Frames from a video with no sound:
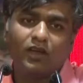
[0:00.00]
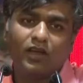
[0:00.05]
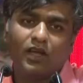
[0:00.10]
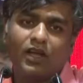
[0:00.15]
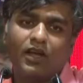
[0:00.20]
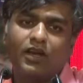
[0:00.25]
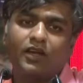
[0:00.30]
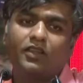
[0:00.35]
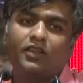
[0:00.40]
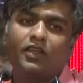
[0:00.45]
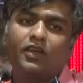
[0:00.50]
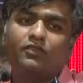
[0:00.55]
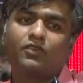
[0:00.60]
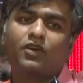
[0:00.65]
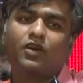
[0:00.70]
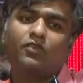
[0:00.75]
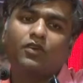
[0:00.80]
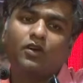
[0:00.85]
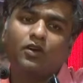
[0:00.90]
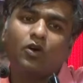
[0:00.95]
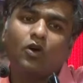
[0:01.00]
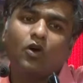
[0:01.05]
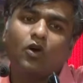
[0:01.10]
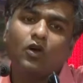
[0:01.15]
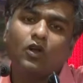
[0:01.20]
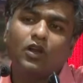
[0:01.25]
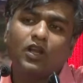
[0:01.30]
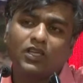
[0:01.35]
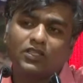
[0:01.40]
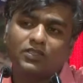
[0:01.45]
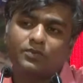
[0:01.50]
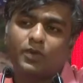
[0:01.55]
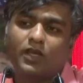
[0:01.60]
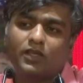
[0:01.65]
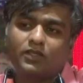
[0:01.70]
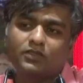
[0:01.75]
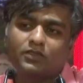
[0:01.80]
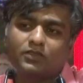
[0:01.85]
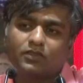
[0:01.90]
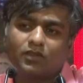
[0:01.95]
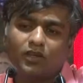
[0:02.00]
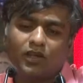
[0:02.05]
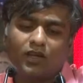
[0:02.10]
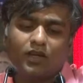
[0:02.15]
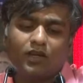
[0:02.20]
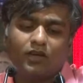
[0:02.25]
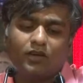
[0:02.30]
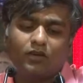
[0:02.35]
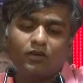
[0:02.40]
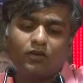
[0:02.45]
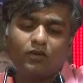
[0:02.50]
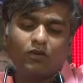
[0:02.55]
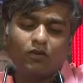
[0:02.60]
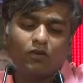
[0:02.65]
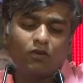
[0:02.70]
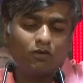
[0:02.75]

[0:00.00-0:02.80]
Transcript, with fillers: and they have covered all aspects and